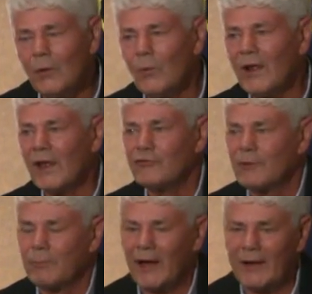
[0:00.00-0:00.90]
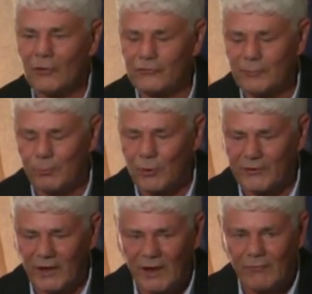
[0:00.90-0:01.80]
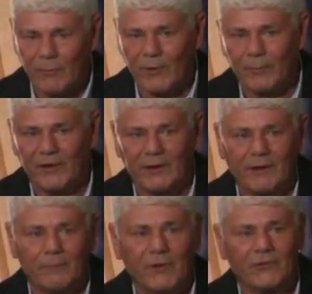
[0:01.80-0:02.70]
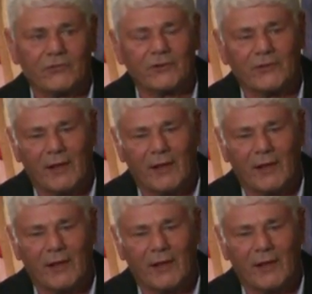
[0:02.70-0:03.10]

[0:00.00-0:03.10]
Well, I don't support the government being in business.